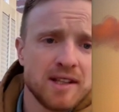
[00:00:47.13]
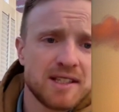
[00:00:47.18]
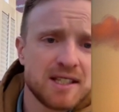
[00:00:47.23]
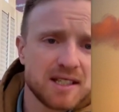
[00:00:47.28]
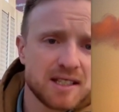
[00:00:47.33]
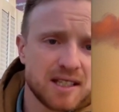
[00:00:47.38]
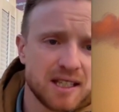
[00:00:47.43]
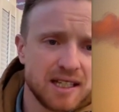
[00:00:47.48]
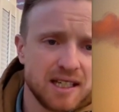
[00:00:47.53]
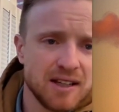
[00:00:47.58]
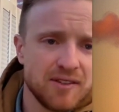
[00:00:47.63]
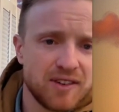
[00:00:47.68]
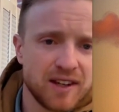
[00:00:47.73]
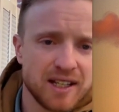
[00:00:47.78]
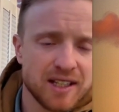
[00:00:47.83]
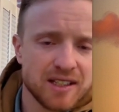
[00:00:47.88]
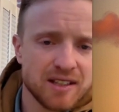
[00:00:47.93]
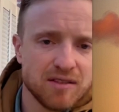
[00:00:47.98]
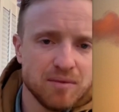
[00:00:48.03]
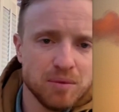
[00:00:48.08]
what is the
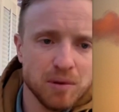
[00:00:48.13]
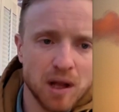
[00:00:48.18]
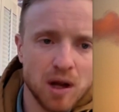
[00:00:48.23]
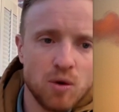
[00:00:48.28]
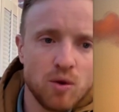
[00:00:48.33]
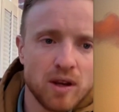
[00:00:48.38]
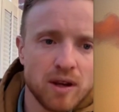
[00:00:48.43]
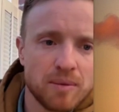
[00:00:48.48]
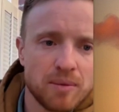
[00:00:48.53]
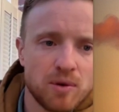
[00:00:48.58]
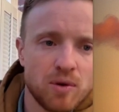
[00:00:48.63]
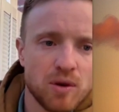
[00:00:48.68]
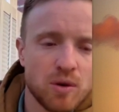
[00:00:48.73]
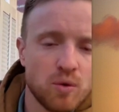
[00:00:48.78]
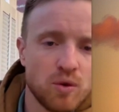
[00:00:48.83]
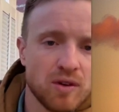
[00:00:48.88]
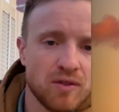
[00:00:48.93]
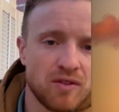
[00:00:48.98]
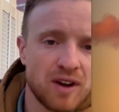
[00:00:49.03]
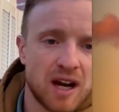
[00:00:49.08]
significance of blowing
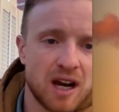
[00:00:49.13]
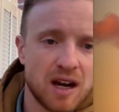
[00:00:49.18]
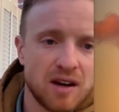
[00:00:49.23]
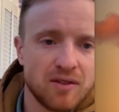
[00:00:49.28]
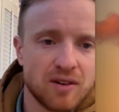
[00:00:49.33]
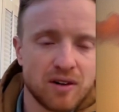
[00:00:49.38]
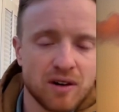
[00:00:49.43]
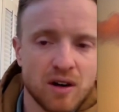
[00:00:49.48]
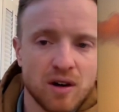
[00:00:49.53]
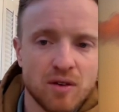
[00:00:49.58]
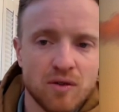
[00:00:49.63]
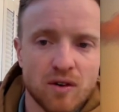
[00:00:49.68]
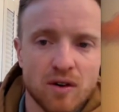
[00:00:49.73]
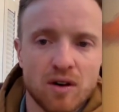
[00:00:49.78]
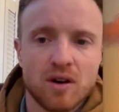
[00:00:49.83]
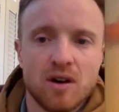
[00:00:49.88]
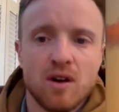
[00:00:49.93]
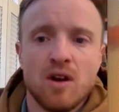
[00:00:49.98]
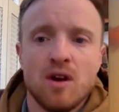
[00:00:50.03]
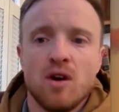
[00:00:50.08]
0.15 or
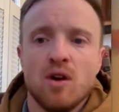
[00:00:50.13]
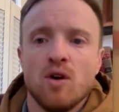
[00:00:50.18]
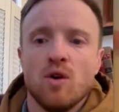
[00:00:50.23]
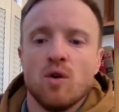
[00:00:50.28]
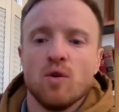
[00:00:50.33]
over?